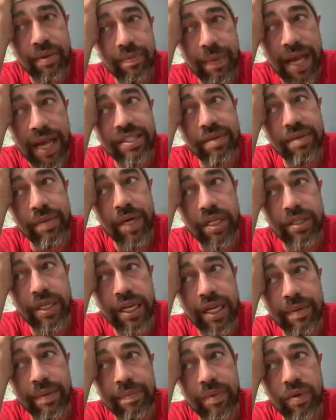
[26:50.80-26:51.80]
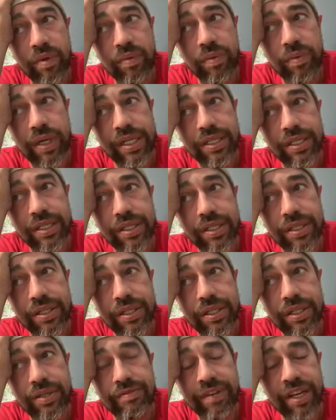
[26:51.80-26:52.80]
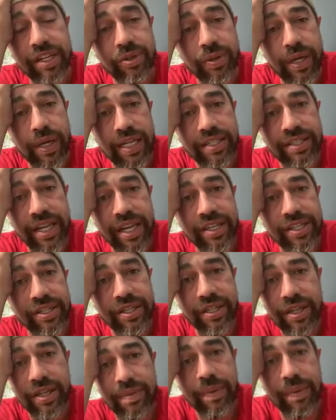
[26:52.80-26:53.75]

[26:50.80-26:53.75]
basketball team was visualization.